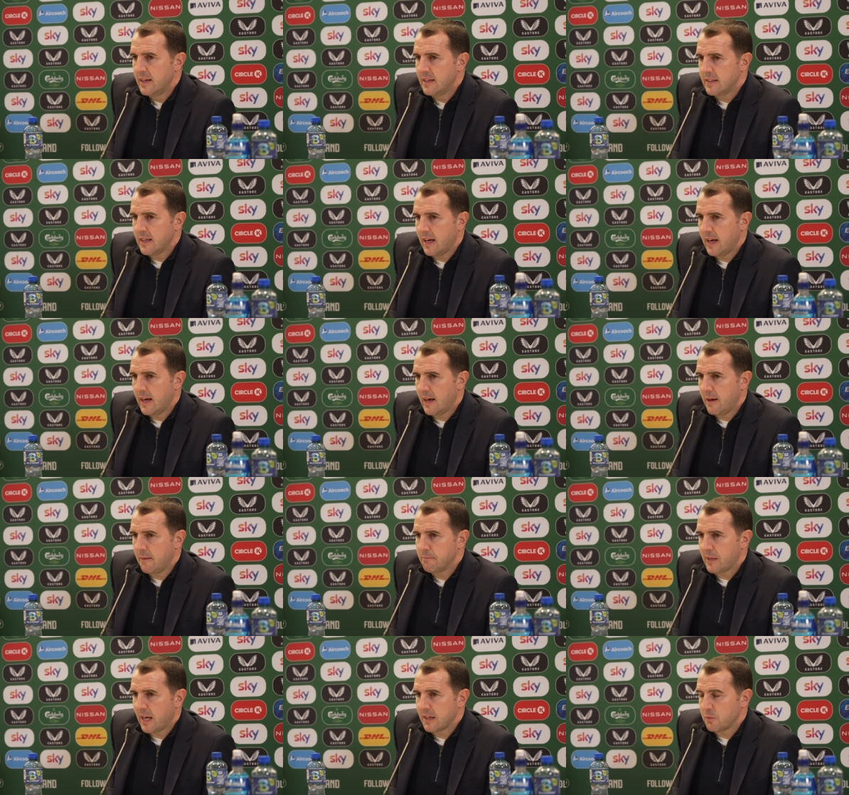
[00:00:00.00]

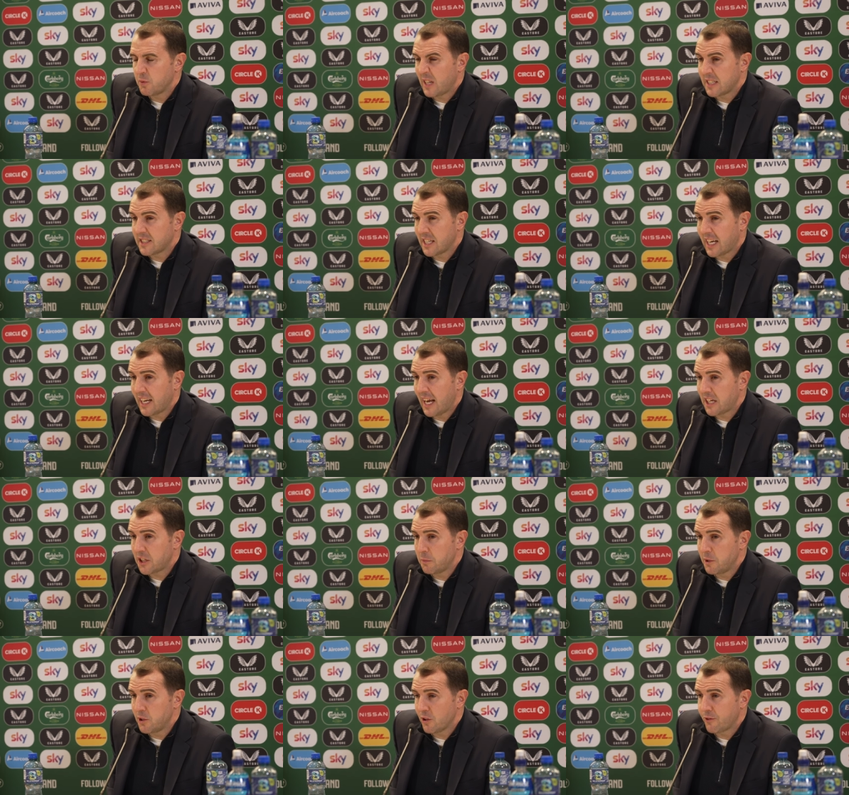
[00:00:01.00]
that's the
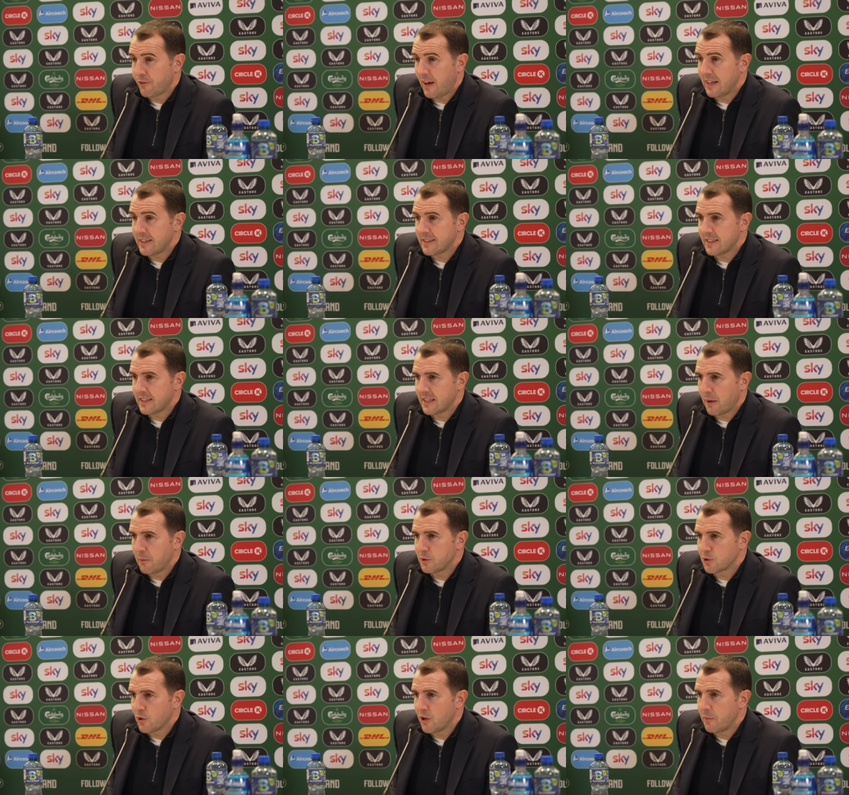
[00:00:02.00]
connection we just felt that
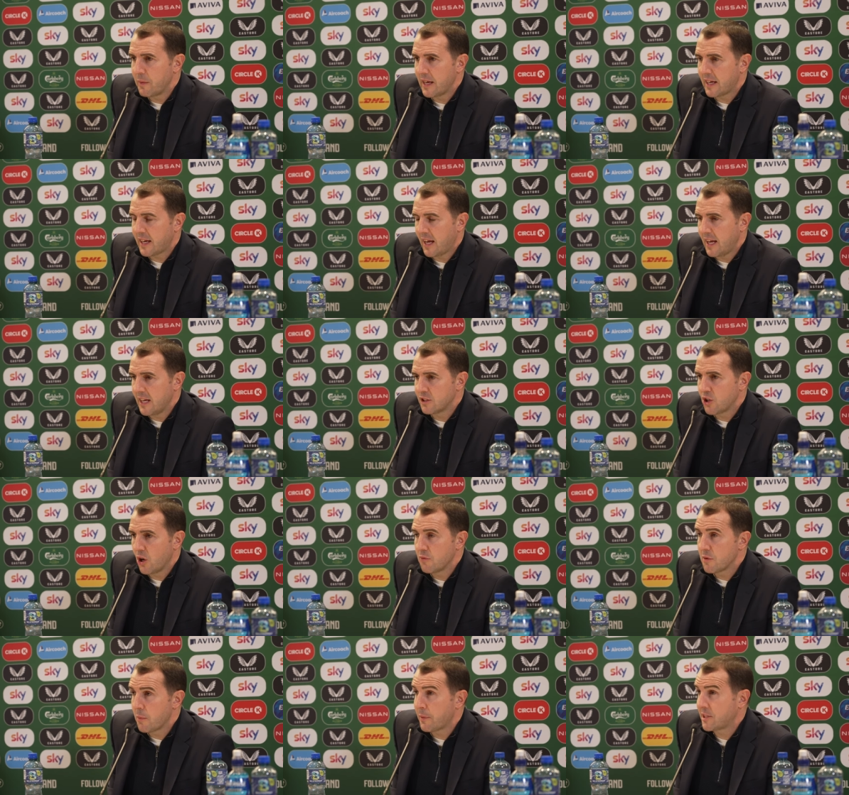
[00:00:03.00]
was going to be a key in
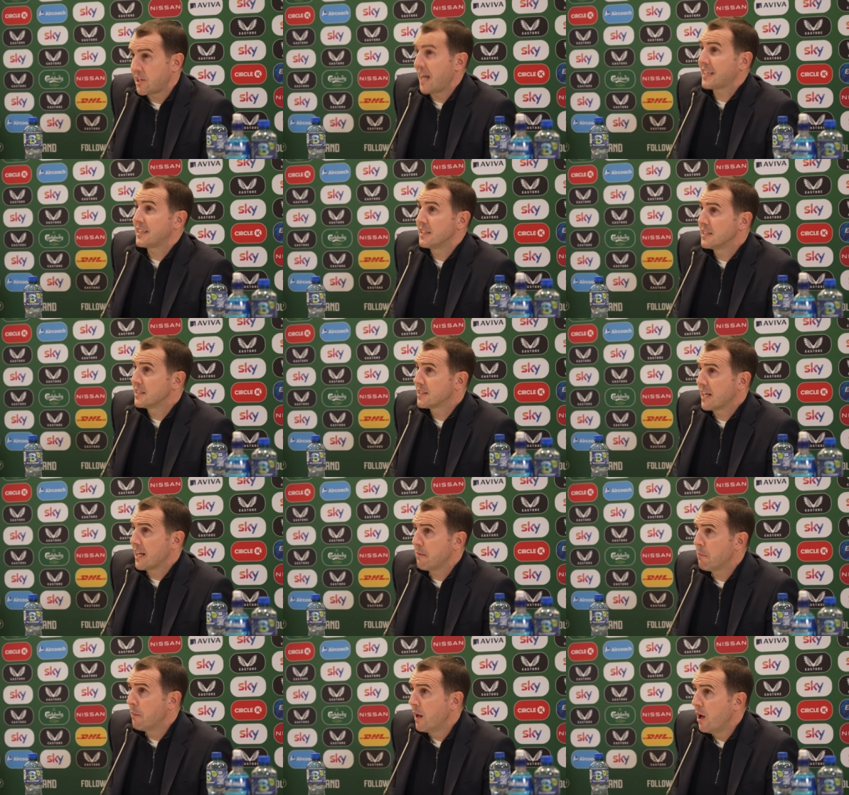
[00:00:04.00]
terms of protecting the
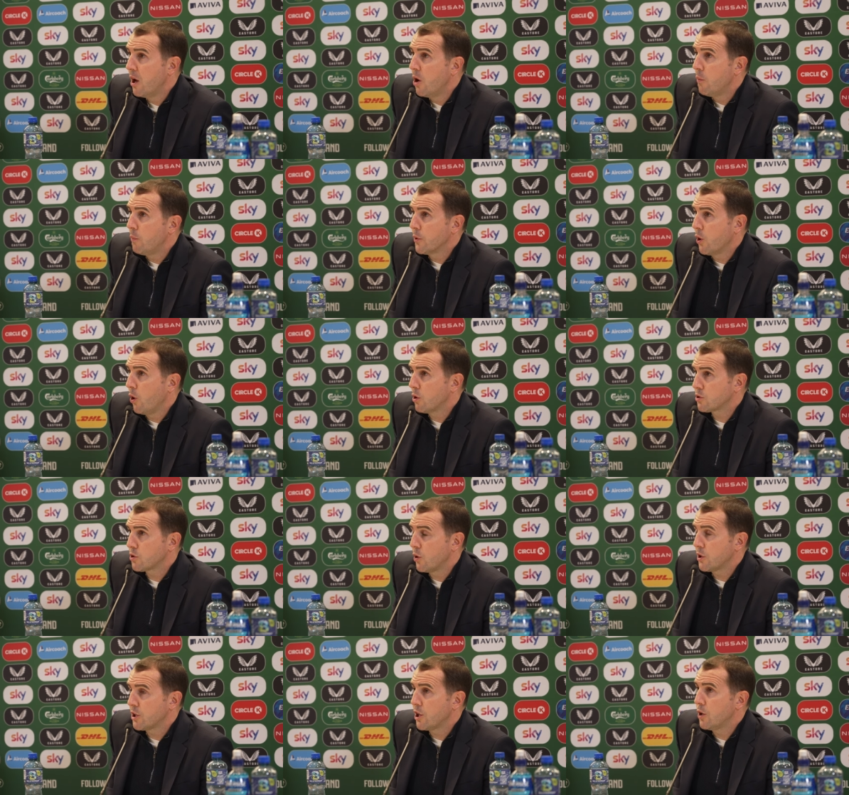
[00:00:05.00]
team, but
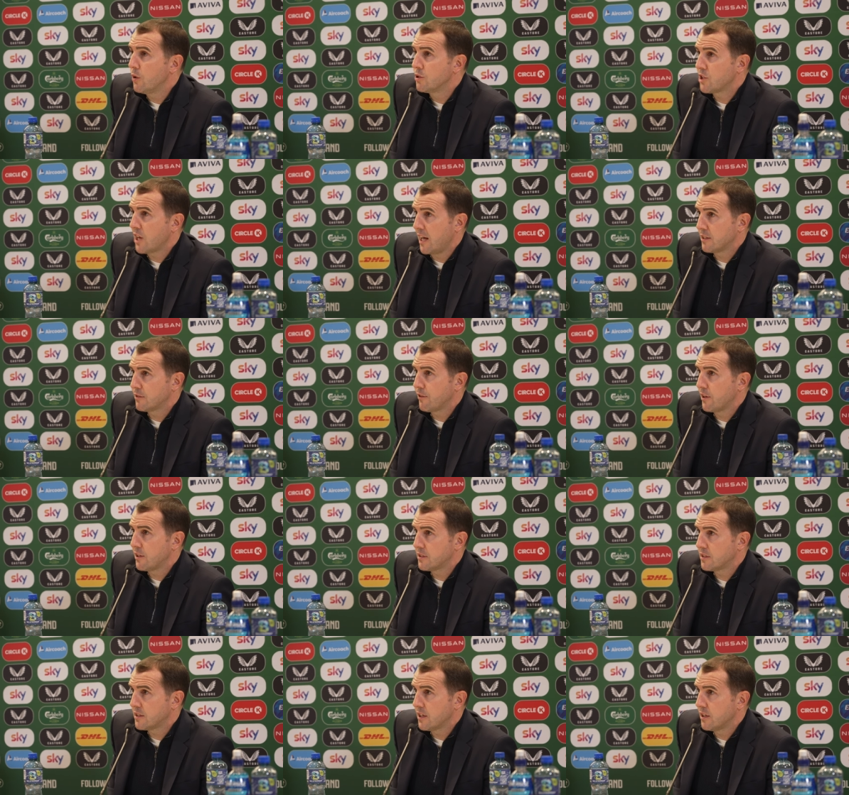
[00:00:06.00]
also a huge chance for
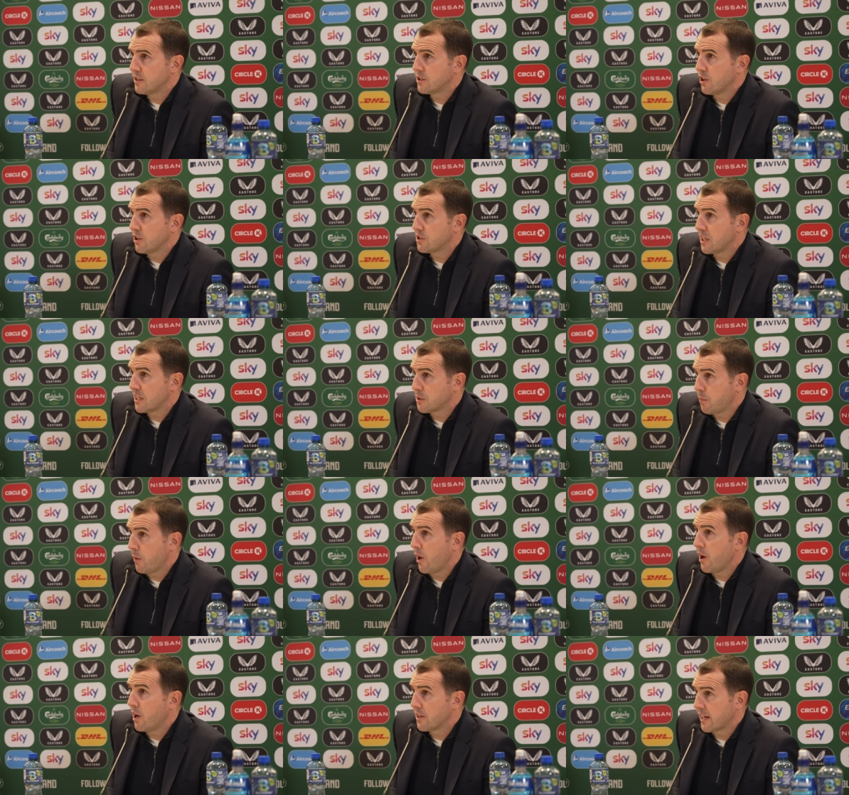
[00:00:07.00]
it to us to
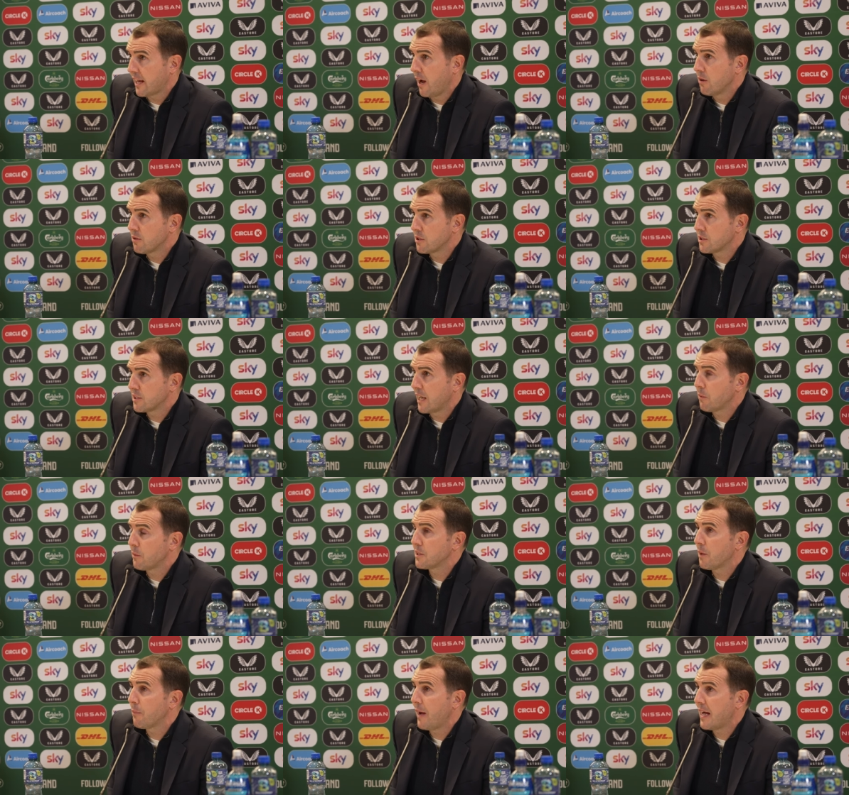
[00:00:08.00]
exploit on the counter-attack
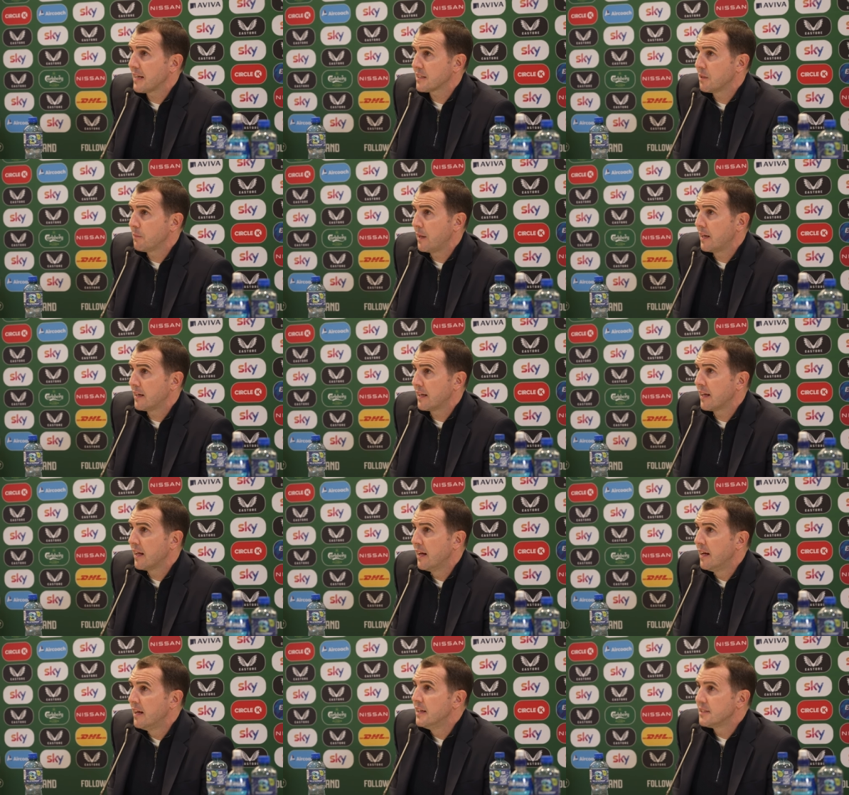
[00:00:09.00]
with our passing ability
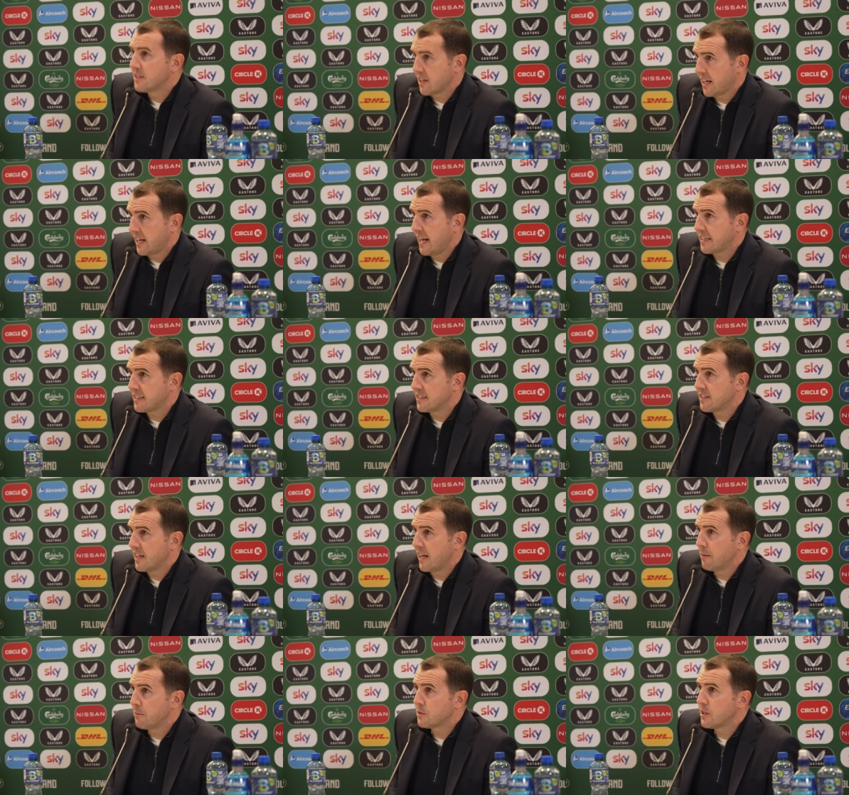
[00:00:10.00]
to connect the
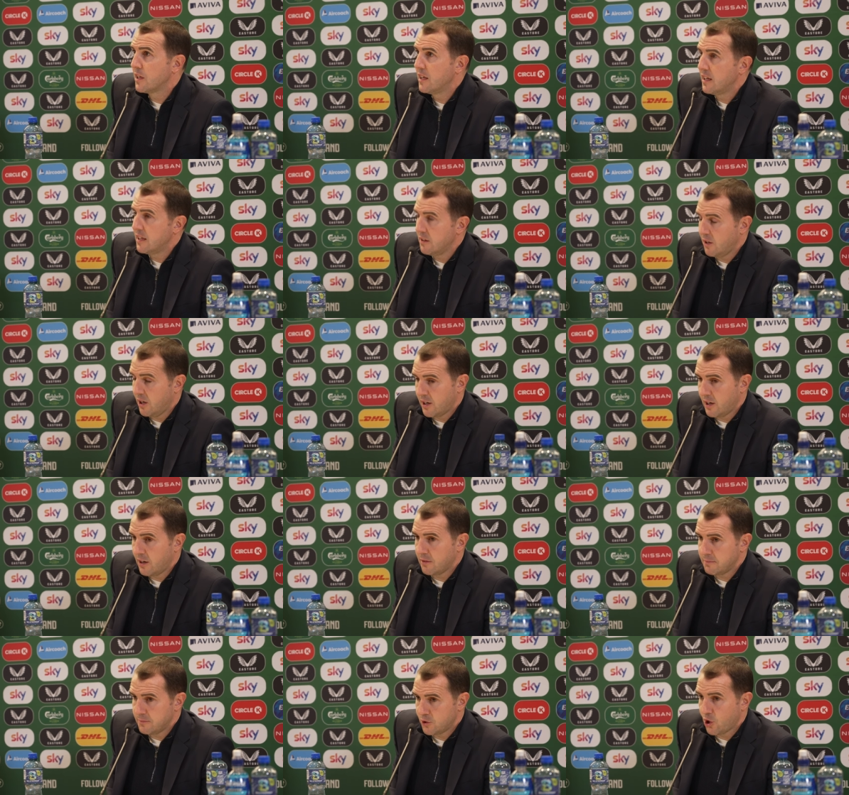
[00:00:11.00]
teams,
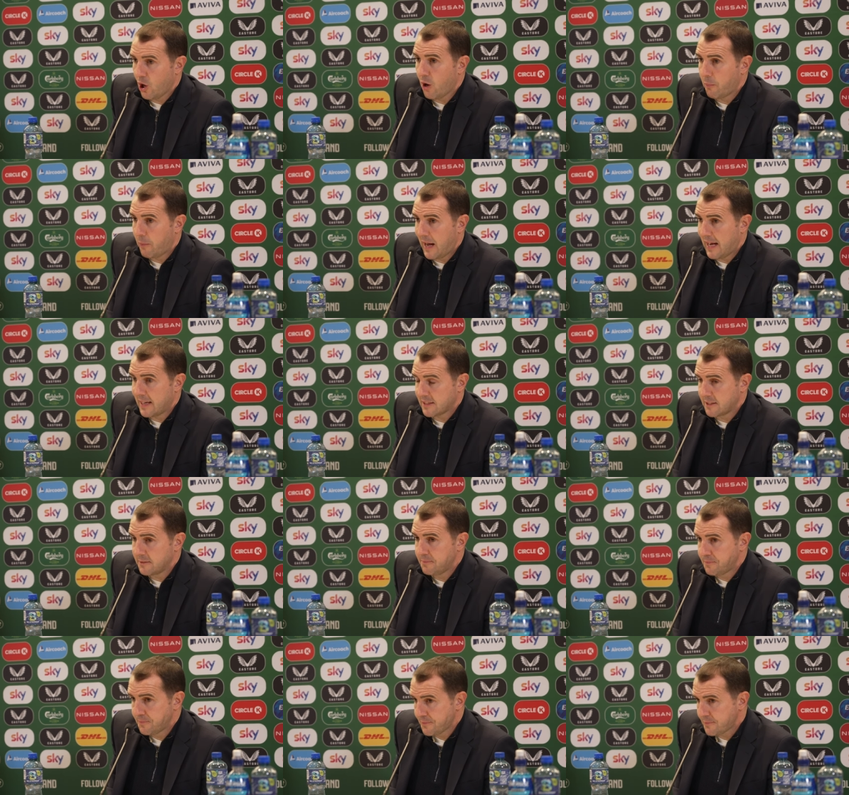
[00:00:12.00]
either short passing,